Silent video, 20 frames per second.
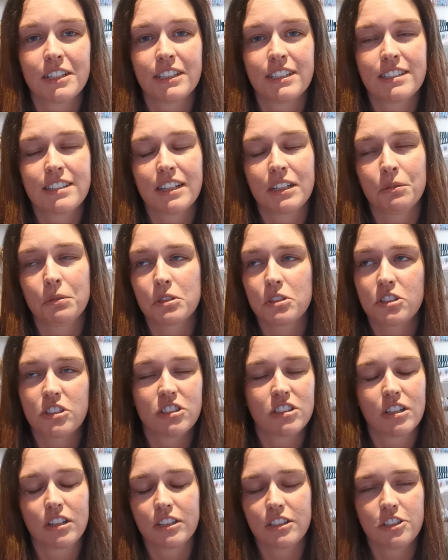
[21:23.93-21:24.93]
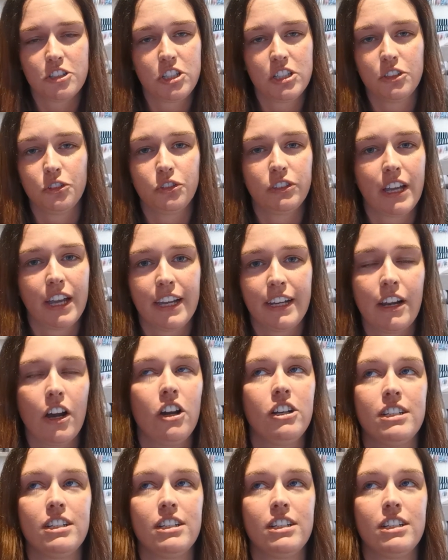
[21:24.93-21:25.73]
like I said, it was just a nice chilled day.